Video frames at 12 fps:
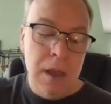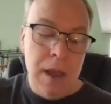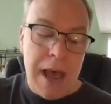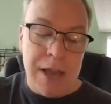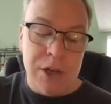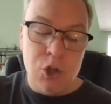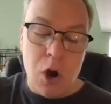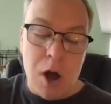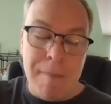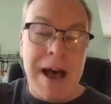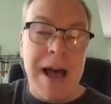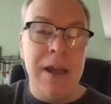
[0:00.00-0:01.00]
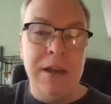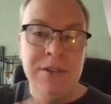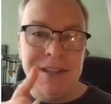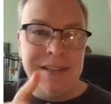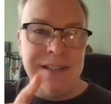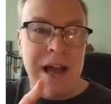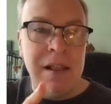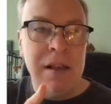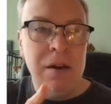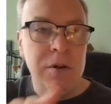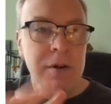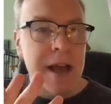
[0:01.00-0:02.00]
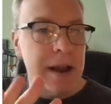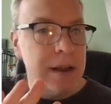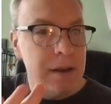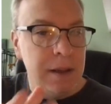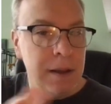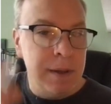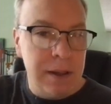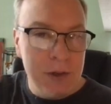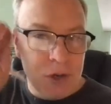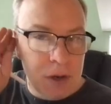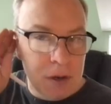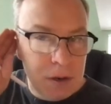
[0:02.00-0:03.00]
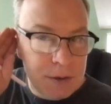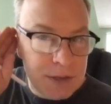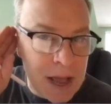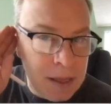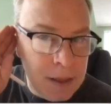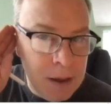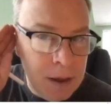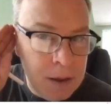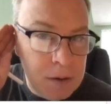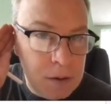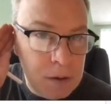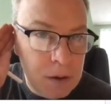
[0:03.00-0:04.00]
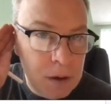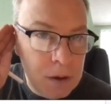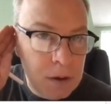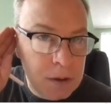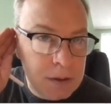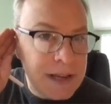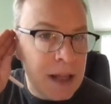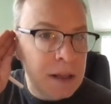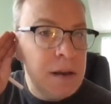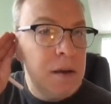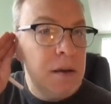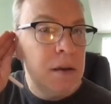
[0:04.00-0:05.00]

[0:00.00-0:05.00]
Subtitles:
I draw my, is it solid or dotted? Let me listen. Solid, solid?